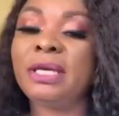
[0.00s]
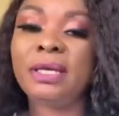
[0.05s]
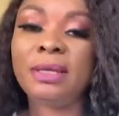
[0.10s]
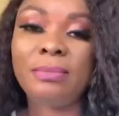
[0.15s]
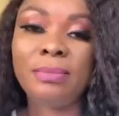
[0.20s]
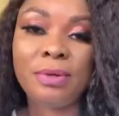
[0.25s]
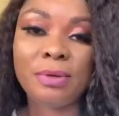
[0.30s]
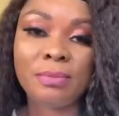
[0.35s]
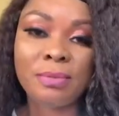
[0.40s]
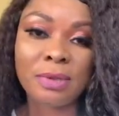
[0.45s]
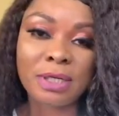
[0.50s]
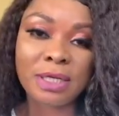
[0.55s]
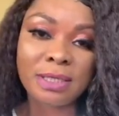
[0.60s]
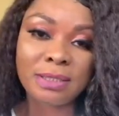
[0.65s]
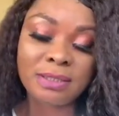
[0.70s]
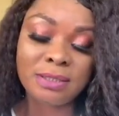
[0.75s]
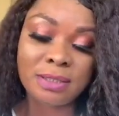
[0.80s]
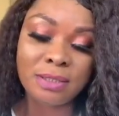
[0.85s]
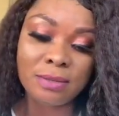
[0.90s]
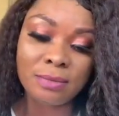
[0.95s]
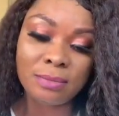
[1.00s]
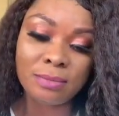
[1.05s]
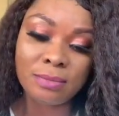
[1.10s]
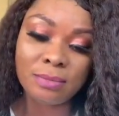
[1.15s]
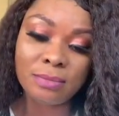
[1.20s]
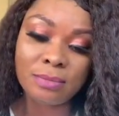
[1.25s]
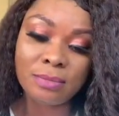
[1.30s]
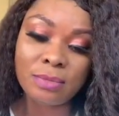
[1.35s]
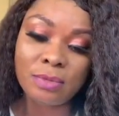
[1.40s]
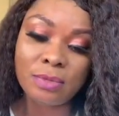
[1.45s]
Please
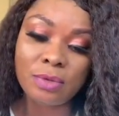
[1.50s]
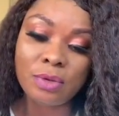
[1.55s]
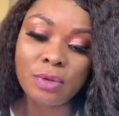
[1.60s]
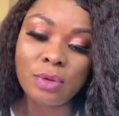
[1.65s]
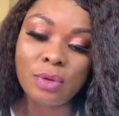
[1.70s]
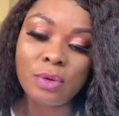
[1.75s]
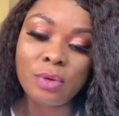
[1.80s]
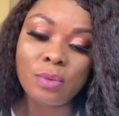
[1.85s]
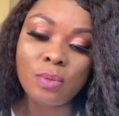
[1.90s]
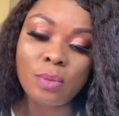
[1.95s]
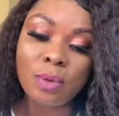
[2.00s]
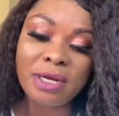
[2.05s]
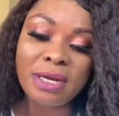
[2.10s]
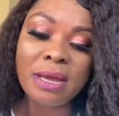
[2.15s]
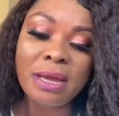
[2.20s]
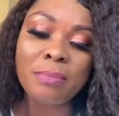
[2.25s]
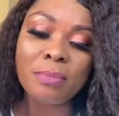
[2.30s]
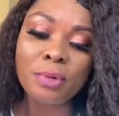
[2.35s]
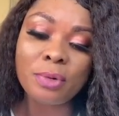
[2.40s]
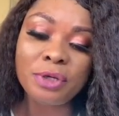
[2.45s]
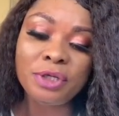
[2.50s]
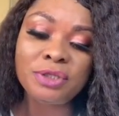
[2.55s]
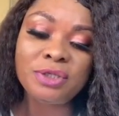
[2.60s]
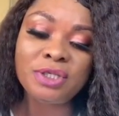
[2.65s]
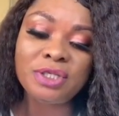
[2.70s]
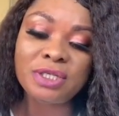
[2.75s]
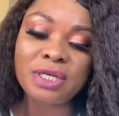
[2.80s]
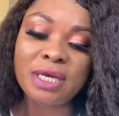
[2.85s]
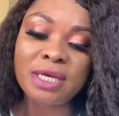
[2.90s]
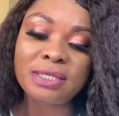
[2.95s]
cut it what I'm going to
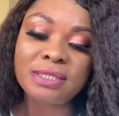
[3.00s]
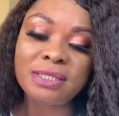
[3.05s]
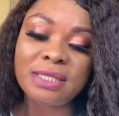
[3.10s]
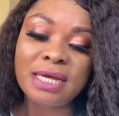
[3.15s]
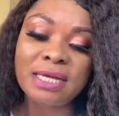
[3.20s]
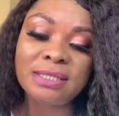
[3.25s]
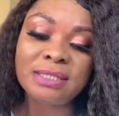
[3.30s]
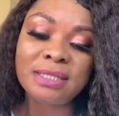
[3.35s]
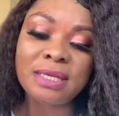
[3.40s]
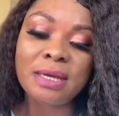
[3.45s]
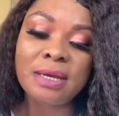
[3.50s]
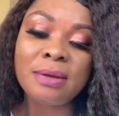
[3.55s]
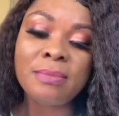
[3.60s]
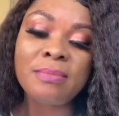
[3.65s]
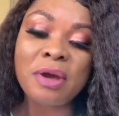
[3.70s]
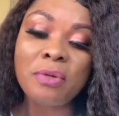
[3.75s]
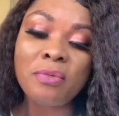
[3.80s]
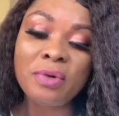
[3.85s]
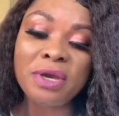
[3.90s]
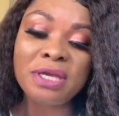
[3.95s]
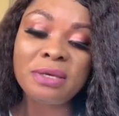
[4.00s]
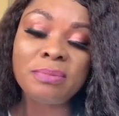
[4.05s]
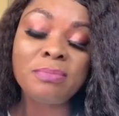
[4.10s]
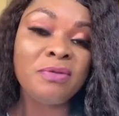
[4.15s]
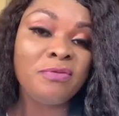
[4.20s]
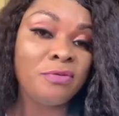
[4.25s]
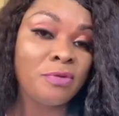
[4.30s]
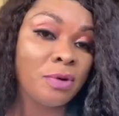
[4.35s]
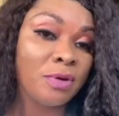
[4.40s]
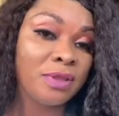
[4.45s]
share is that um, a week
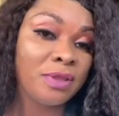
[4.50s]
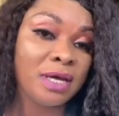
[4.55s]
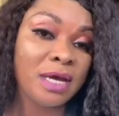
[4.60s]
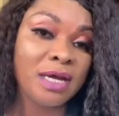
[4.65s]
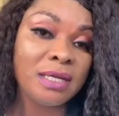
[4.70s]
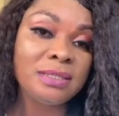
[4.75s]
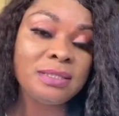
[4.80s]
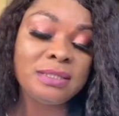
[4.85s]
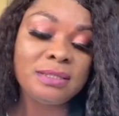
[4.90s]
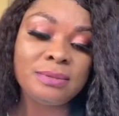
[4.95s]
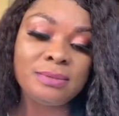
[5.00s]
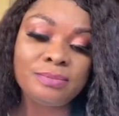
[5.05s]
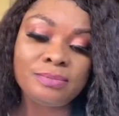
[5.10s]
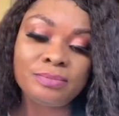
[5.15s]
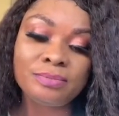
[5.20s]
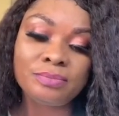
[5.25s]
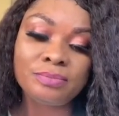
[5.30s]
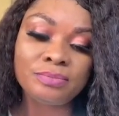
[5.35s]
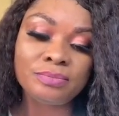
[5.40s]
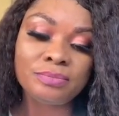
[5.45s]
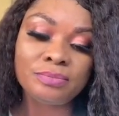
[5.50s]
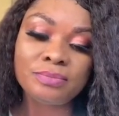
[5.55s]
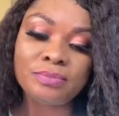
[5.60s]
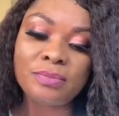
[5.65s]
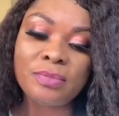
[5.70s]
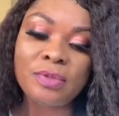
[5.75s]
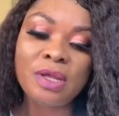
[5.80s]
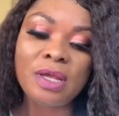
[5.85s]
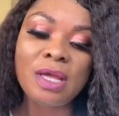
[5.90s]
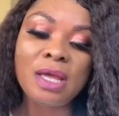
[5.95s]
before that,
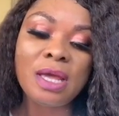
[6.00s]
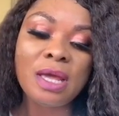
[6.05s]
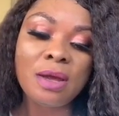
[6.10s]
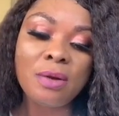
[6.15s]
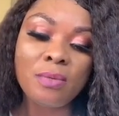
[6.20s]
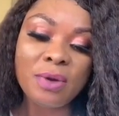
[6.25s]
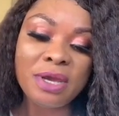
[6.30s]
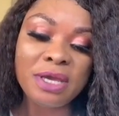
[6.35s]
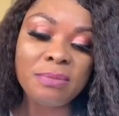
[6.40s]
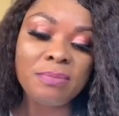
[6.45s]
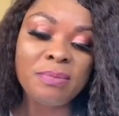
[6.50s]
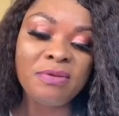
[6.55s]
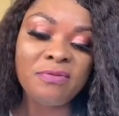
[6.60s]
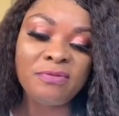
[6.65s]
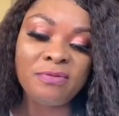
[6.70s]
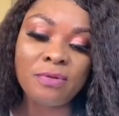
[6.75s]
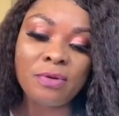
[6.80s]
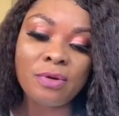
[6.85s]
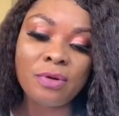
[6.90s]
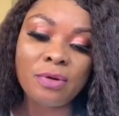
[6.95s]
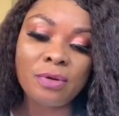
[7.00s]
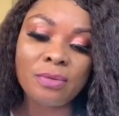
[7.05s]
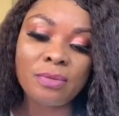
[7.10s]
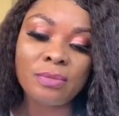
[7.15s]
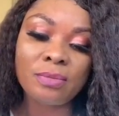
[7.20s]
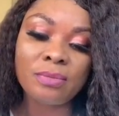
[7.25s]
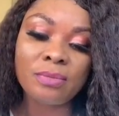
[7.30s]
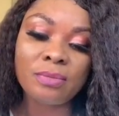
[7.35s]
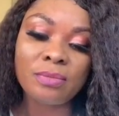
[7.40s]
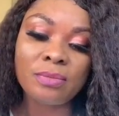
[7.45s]
a week before,
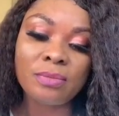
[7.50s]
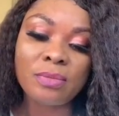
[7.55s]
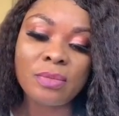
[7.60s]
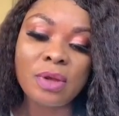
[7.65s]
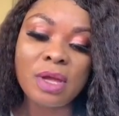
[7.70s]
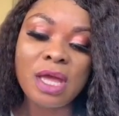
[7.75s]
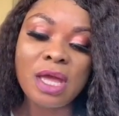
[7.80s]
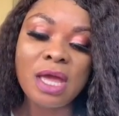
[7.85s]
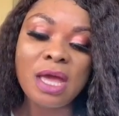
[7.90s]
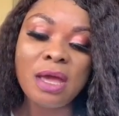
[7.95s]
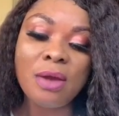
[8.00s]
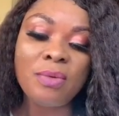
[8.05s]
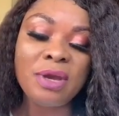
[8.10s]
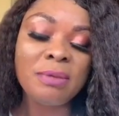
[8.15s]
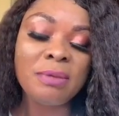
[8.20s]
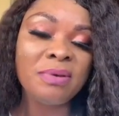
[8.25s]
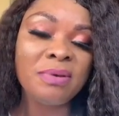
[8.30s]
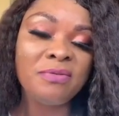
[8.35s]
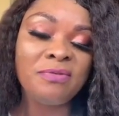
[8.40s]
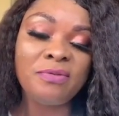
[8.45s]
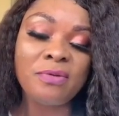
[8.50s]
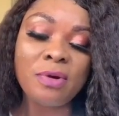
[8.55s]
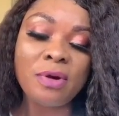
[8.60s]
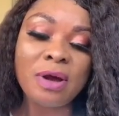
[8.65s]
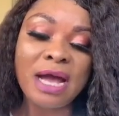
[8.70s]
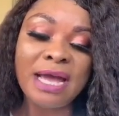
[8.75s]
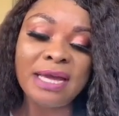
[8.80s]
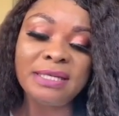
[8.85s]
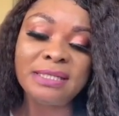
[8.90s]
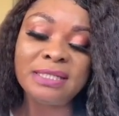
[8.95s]
a week
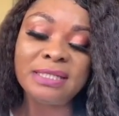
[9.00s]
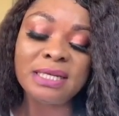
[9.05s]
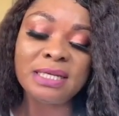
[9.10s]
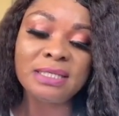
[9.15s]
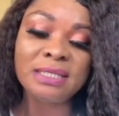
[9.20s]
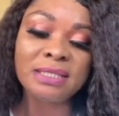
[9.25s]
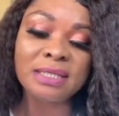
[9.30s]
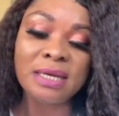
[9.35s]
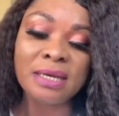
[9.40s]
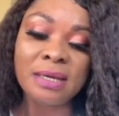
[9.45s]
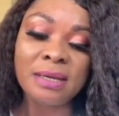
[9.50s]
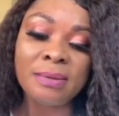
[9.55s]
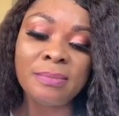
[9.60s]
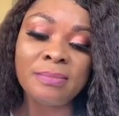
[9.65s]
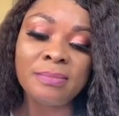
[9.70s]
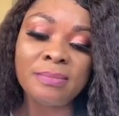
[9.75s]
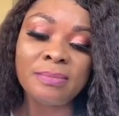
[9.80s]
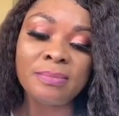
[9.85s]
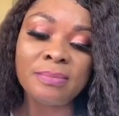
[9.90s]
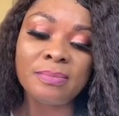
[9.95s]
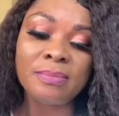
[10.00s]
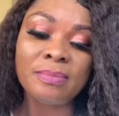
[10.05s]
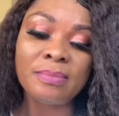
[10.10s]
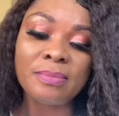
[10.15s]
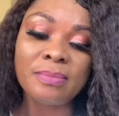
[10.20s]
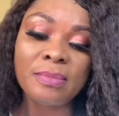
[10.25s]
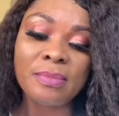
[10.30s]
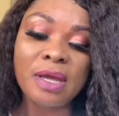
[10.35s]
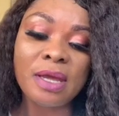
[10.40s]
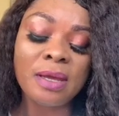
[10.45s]
before I did um,
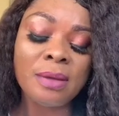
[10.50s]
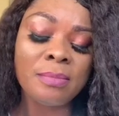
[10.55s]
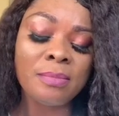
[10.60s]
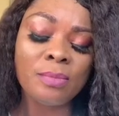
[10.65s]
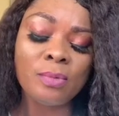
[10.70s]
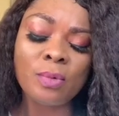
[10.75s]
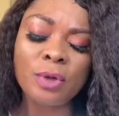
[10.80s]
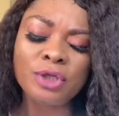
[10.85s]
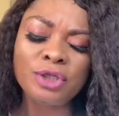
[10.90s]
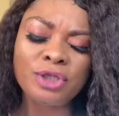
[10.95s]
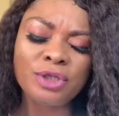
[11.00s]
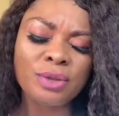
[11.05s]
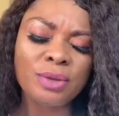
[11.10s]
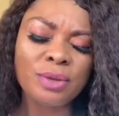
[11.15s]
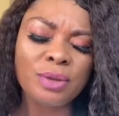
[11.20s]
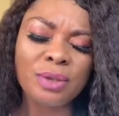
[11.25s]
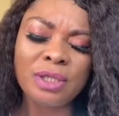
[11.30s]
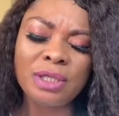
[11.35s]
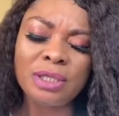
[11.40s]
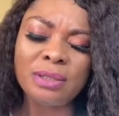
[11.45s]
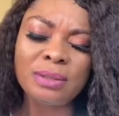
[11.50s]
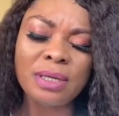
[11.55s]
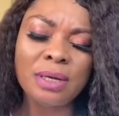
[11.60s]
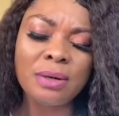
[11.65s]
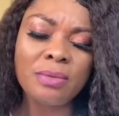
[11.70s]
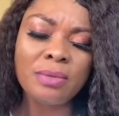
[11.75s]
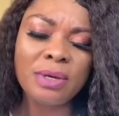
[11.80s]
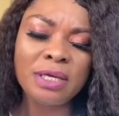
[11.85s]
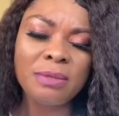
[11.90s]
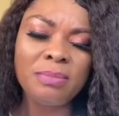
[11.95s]
um, what do you call it?
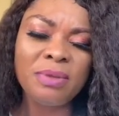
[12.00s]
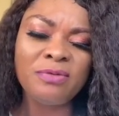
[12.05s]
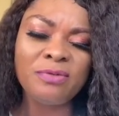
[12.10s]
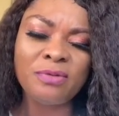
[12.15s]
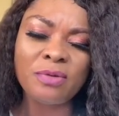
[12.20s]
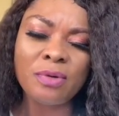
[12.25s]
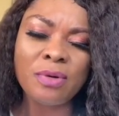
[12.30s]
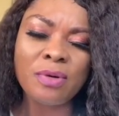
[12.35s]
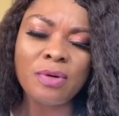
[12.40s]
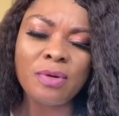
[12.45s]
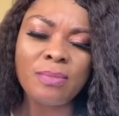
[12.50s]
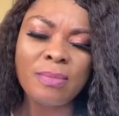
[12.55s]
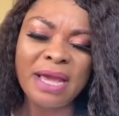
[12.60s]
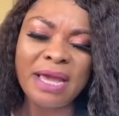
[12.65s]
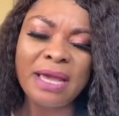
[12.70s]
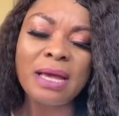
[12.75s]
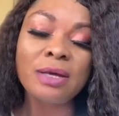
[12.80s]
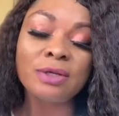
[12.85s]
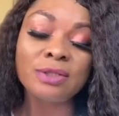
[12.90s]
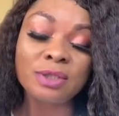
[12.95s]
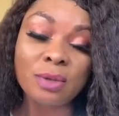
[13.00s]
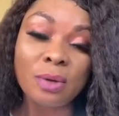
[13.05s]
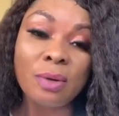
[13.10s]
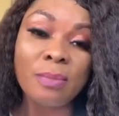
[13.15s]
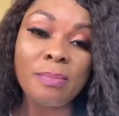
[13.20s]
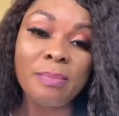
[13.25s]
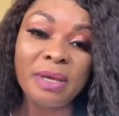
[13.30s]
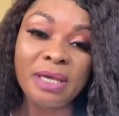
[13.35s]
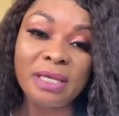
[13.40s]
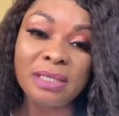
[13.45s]
A week before my house
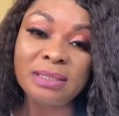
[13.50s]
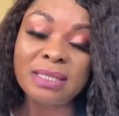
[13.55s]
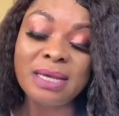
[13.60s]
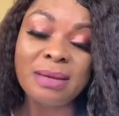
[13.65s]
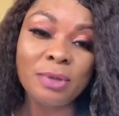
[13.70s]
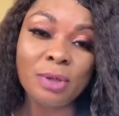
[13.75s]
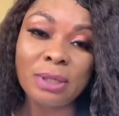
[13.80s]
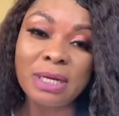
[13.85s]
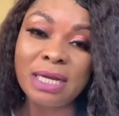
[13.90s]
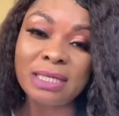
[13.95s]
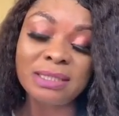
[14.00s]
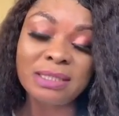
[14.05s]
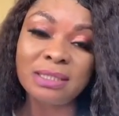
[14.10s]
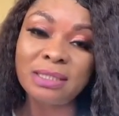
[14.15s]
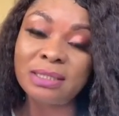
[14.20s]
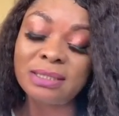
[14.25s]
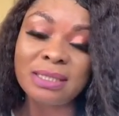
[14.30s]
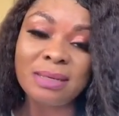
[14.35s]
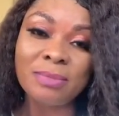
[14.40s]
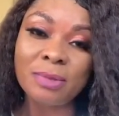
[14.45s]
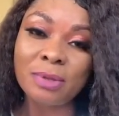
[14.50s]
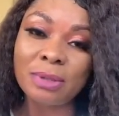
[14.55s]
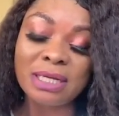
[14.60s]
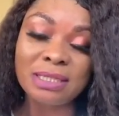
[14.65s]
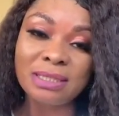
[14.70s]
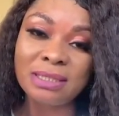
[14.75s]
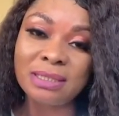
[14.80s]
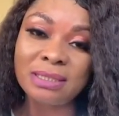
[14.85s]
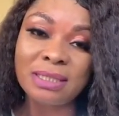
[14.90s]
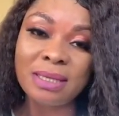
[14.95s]
got burnt. I'm not cutting it. I'm not
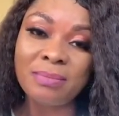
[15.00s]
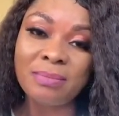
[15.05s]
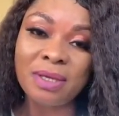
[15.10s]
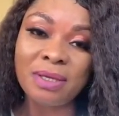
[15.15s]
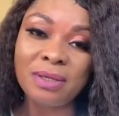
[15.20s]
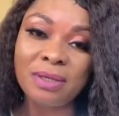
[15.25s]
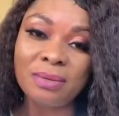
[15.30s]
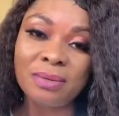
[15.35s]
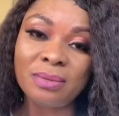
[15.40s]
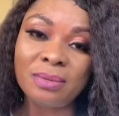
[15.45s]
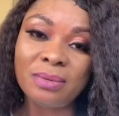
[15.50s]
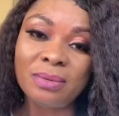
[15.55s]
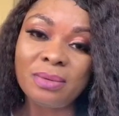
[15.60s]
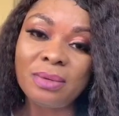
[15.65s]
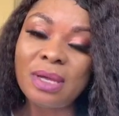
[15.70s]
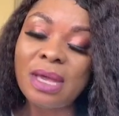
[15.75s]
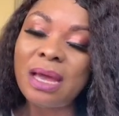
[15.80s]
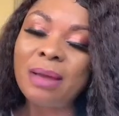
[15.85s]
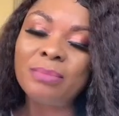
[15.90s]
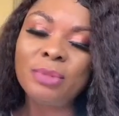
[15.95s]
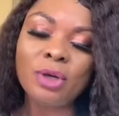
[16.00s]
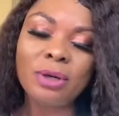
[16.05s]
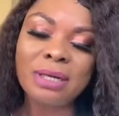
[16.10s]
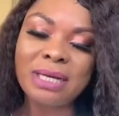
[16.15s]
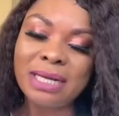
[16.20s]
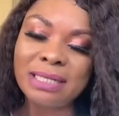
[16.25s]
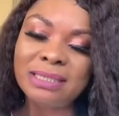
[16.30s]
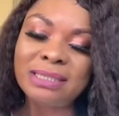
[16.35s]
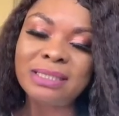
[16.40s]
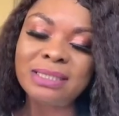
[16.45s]
cutting it. I beg you. I'm not
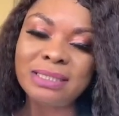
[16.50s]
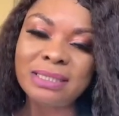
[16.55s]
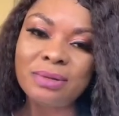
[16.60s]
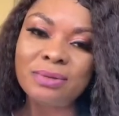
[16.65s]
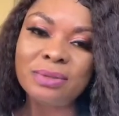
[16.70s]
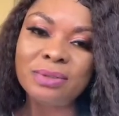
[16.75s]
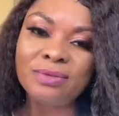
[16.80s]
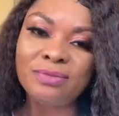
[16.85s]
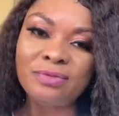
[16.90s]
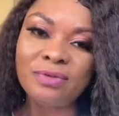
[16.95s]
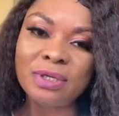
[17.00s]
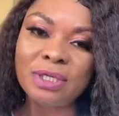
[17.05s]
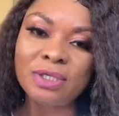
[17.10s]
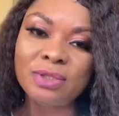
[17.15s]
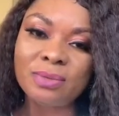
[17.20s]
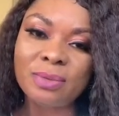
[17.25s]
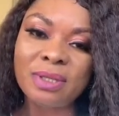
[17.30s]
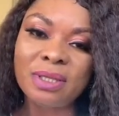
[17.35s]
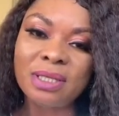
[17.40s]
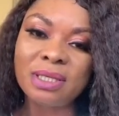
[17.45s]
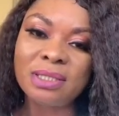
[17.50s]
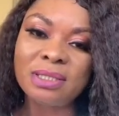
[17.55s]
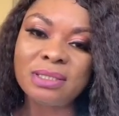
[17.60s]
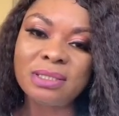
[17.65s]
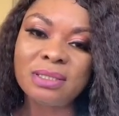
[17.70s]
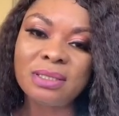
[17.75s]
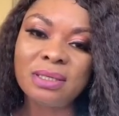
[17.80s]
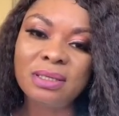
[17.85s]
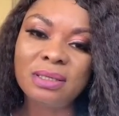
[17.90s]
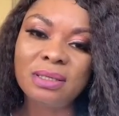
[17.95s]
cutting it. I want to finish with this.